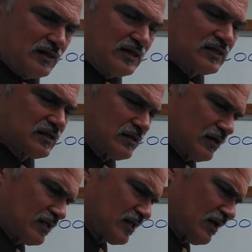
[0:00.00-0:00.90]
This is
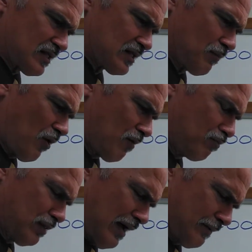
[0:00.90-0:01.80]
a
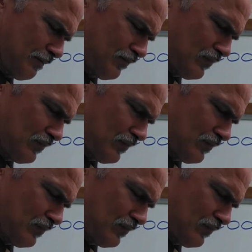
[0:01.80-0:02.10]
small plot.